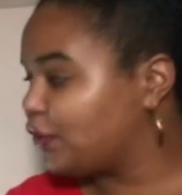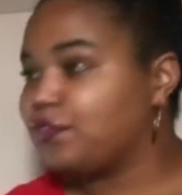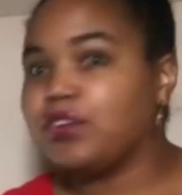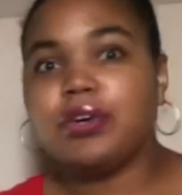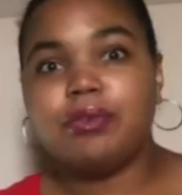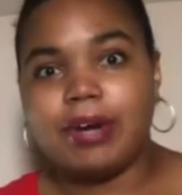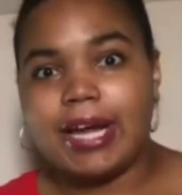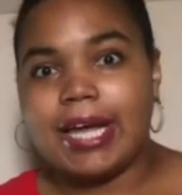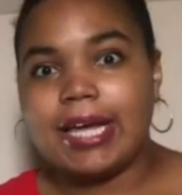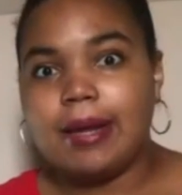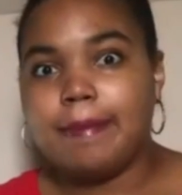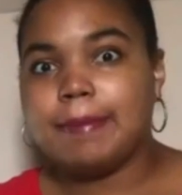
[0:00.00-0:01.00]
for
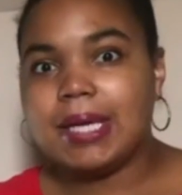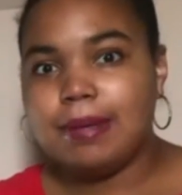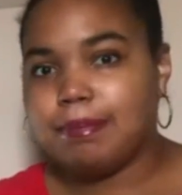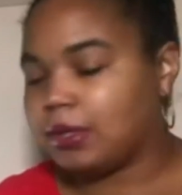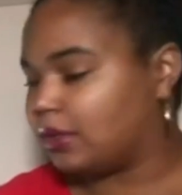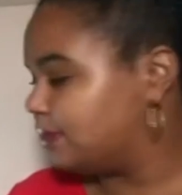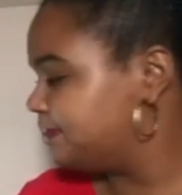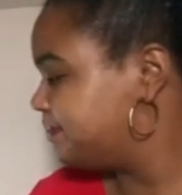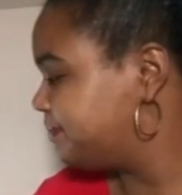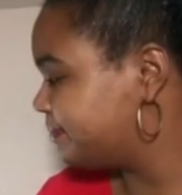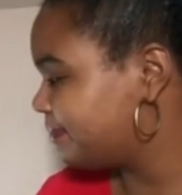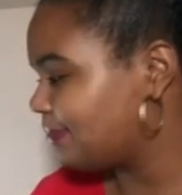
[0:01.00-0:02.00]
red people.
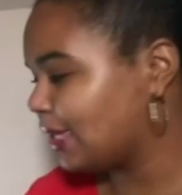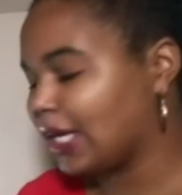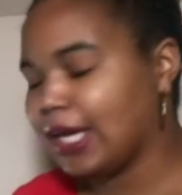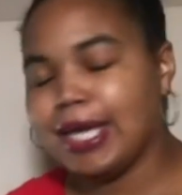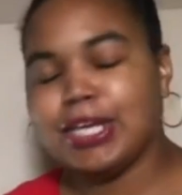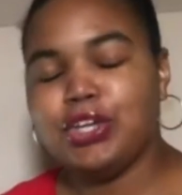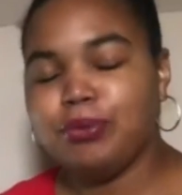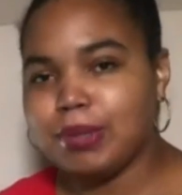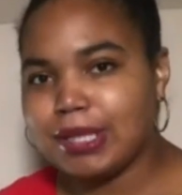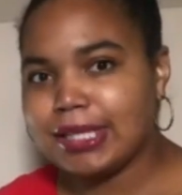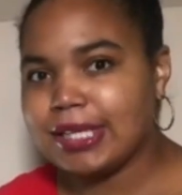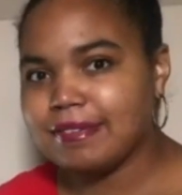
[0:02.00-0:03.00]
Can you
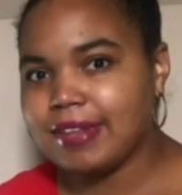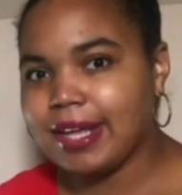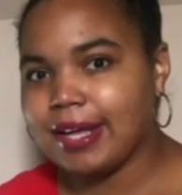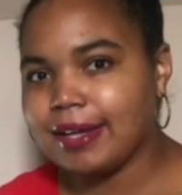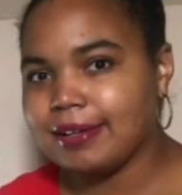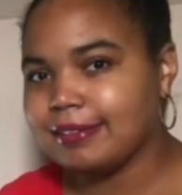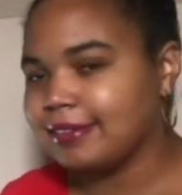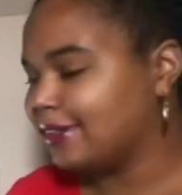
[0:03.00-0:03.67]
believe that?